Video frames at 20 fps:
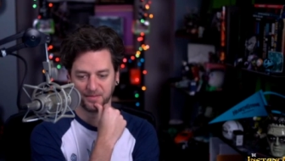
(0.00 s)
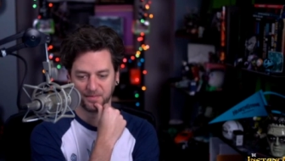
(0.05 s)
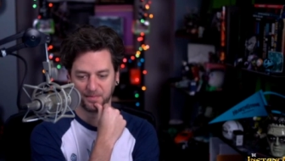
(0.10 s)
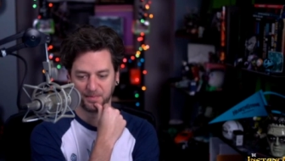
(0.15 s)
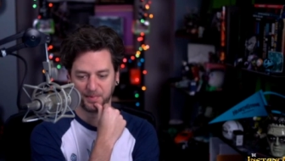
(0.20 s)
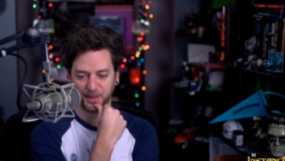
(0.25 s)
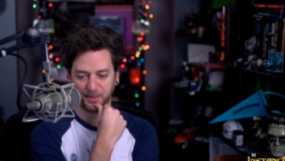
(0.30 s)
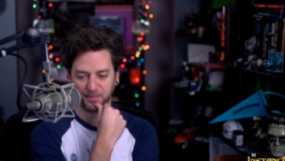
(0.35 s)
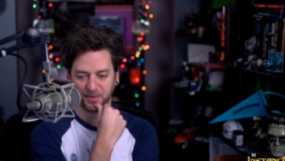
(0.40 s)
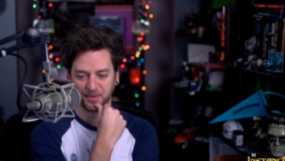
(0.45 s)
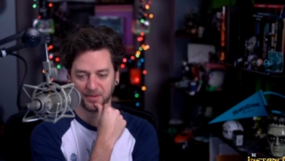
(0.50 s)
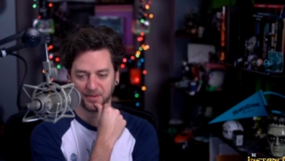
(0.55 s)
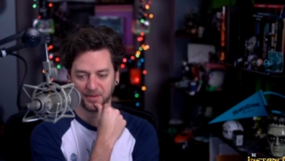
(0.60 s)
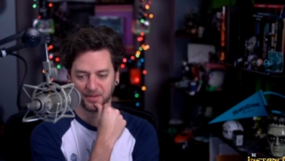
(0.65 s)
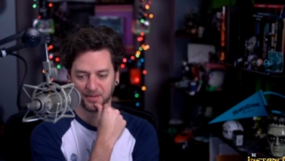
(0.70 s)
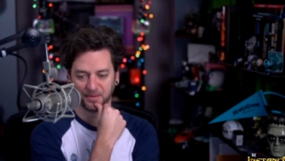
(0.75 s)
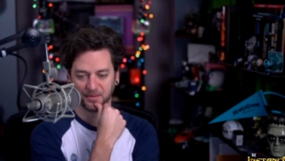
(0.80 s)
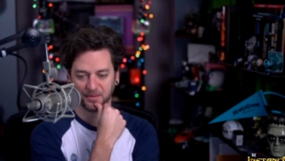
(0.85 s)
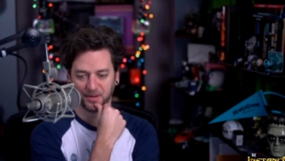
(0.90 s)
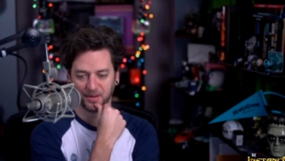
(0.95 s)
yeah. People
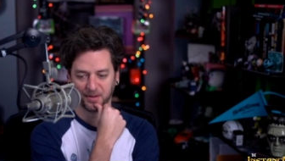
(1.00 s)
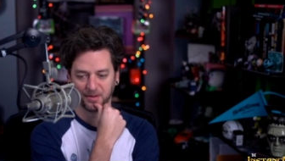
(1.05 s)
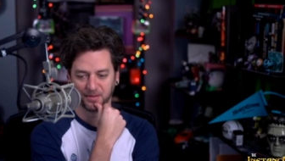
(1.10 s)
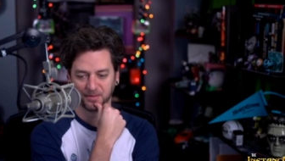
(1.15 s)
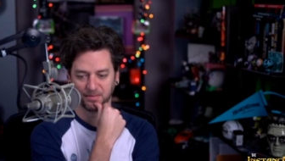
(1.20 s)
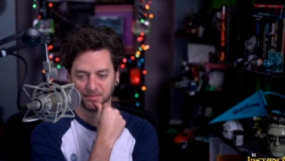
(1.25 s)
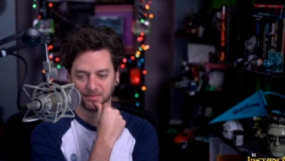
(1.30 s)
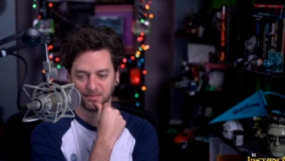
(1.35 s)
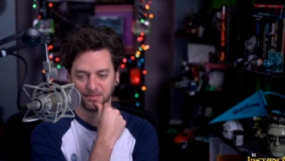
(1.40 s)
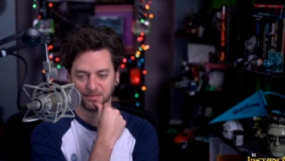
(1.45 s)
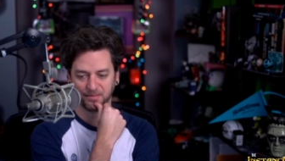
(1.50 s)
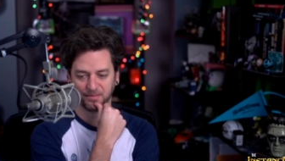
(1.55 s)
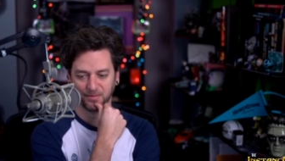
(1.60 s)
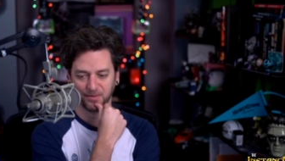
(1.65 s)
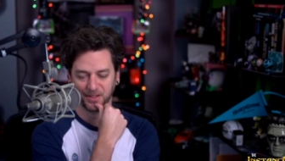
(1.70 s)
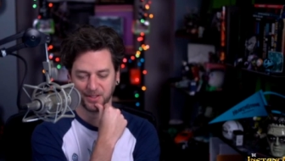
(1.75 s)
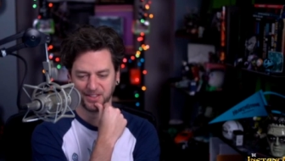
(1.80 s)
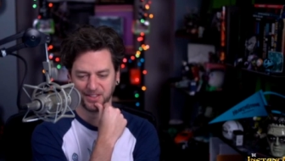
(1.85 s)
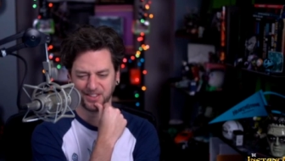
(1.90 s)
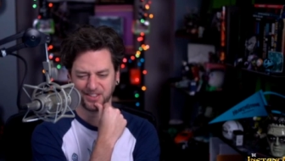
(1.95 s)
are are
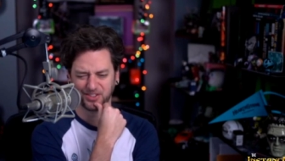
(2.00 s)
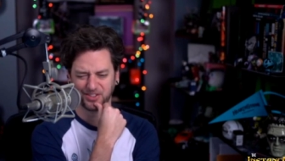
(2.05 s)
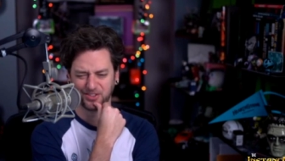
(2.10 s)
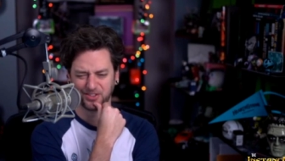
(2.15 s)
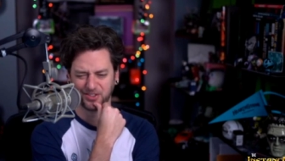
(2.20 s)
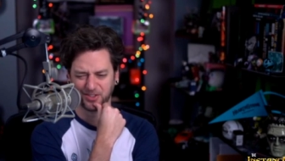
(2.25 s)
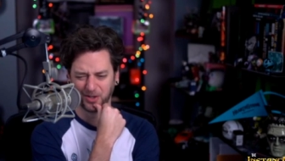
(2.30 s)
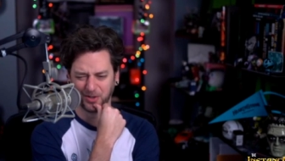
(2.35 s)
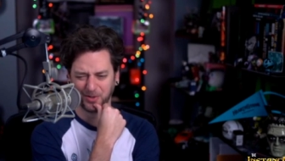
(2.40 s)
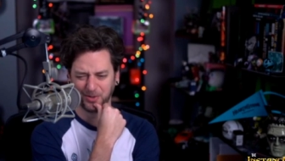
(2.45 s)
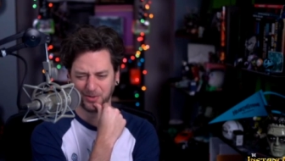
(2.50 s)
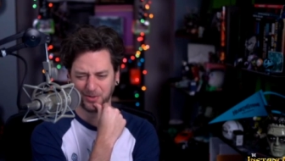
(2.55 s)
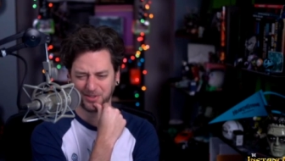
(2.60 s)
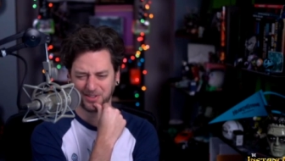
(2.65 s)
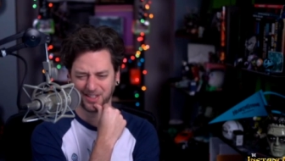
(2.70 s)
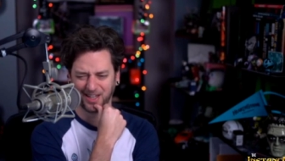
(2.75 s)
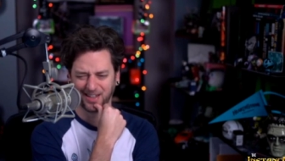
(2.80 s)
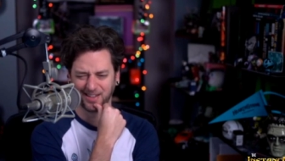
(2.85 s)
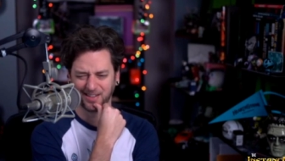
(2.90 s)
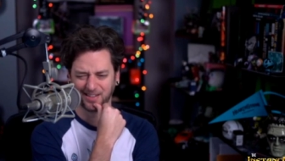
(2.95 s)
really stoked
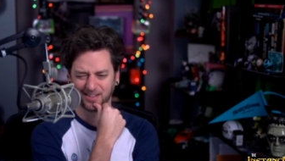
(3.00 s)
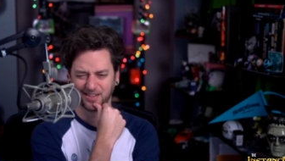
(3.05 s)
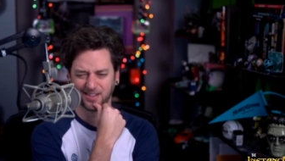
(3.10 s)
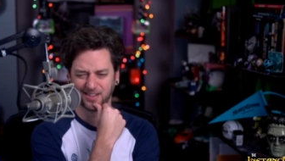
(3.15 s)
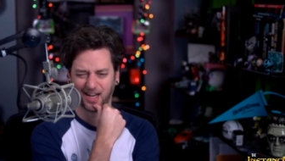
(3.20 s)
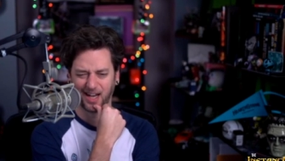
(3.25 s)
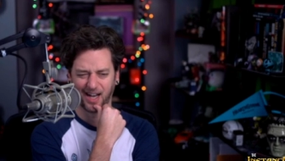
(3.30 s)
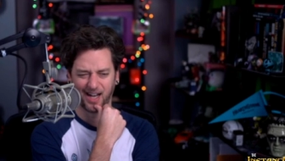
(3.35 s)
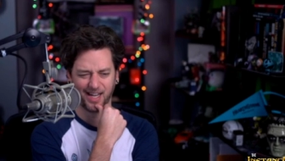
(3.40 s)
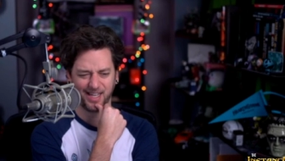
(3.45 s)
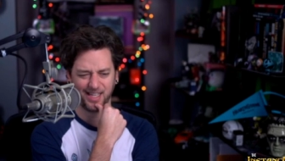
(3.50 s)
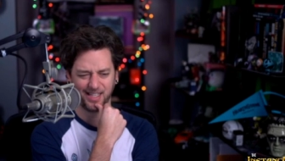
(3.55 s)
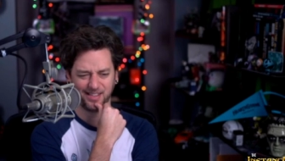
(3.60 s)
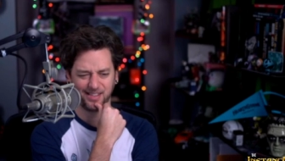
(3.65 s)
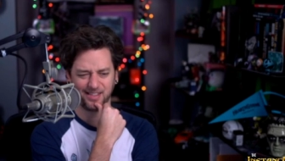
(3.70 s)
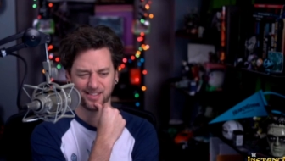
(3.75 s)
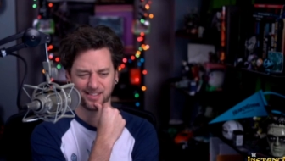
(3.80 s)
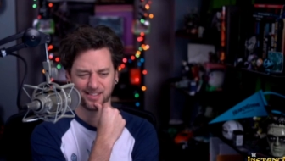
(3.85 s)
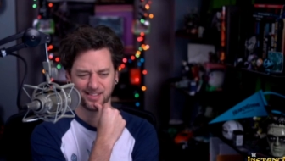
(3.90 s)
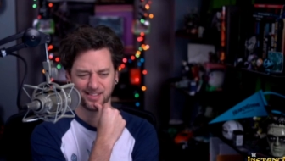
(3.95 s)
and
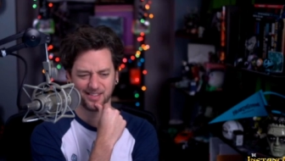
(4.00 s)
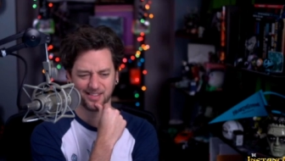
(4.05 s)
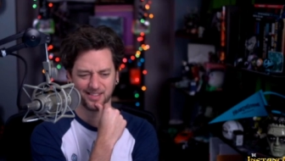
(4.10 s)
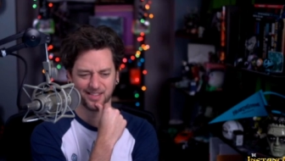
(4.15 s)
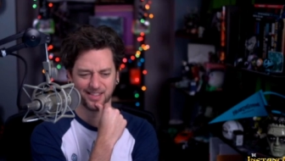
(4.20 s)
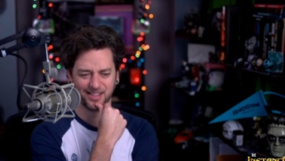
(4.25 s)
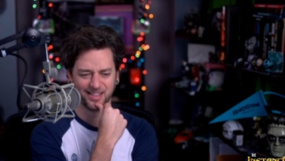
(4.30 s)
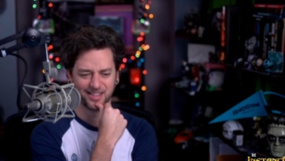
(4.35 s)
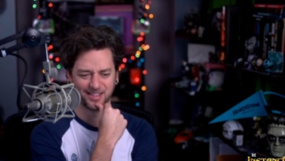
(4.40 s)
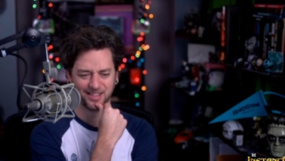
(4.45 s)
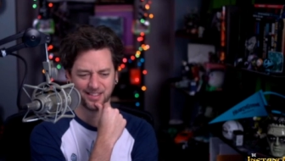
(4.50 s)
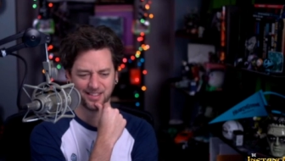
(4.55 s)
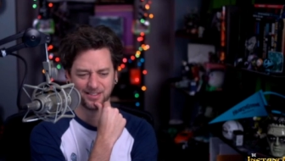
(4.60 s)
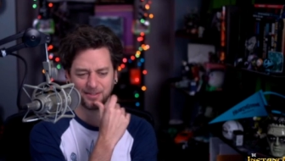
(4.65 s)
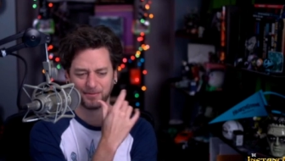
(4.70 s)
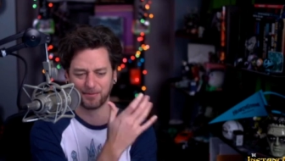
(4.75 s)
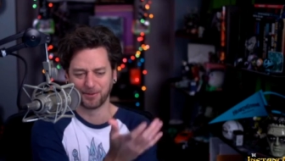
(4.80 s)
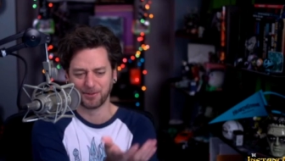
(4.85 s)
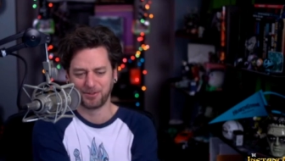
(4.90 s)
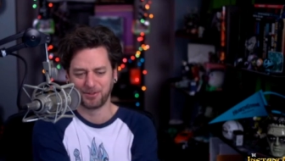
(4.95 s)
kind like this is
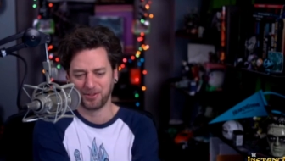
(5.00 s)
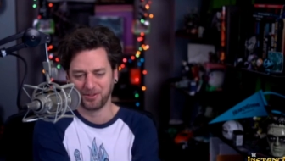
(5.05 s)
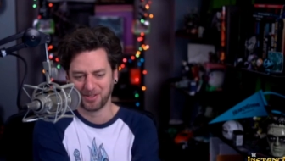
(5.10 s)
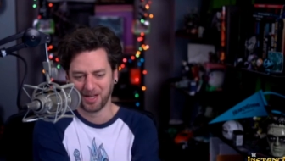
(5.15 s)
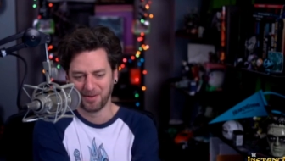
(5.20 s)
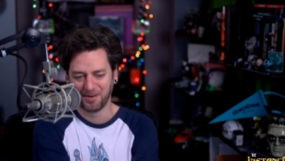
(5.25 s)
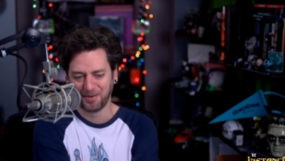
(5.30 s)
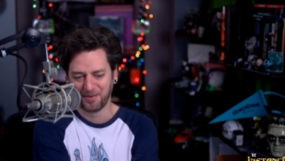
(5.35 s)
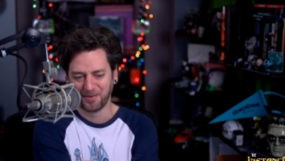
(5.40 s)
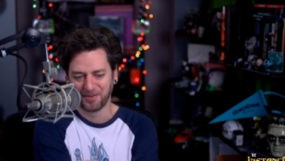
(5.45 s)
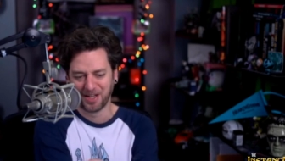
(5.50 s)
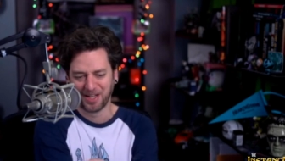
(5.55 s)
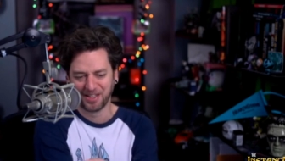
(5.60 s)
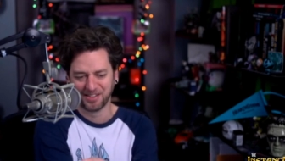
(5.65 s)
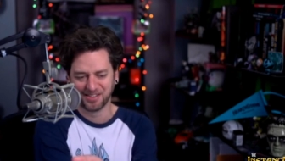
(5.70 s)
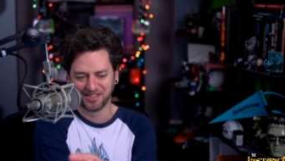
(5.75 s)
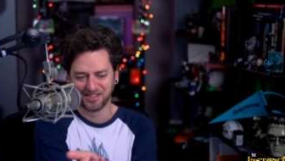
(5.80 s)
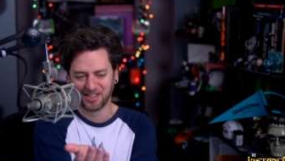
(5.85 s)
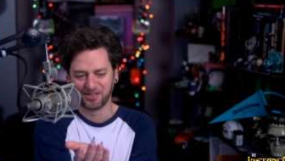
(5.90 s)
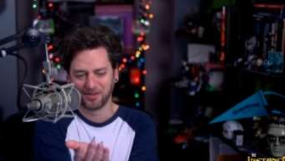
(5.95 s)
the first time I've ever
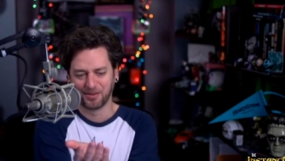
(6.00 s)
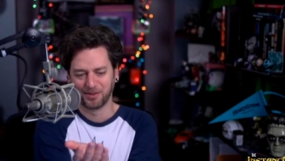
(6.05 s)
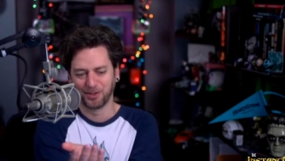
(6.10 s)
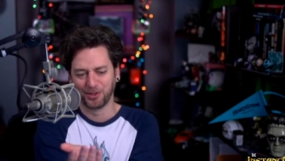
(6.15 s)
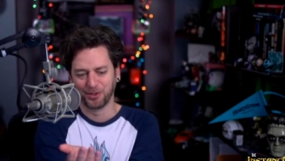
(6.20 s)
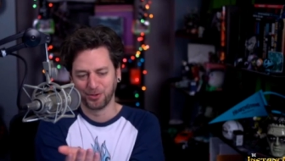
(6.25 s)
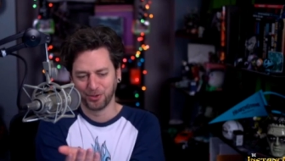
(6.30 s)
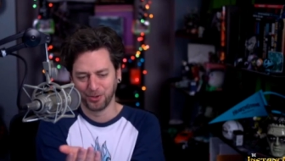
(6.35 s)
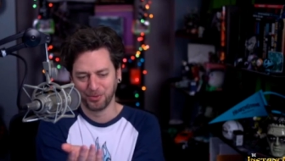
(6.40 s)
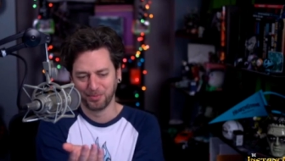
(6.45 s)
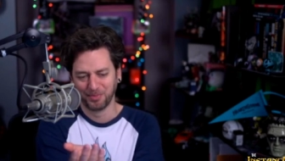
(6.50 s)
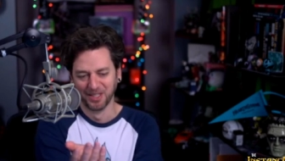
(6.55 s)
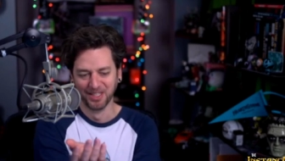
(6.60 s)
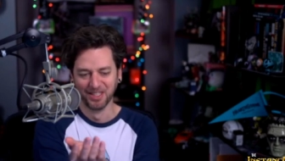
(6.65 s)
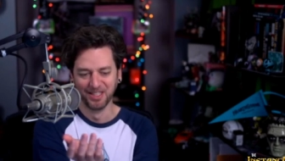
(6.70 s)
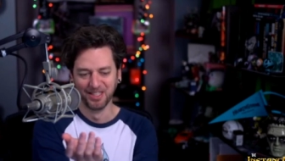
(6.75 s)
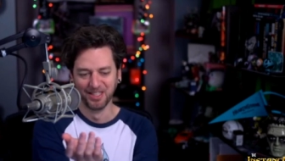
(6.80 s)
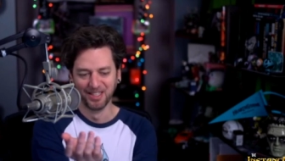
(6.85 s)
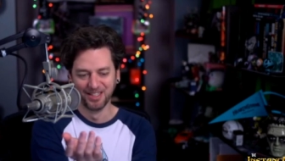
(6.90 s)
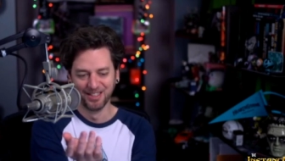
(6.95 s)
had success on YouTube,
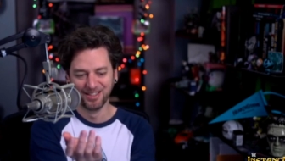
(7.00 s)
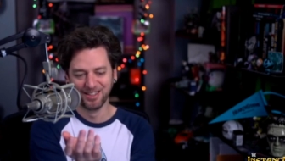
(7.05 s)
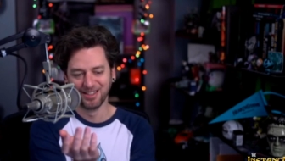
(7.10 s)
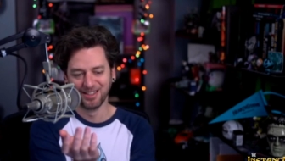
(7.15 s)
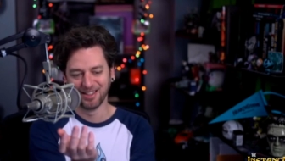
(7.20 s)
mm-hmm.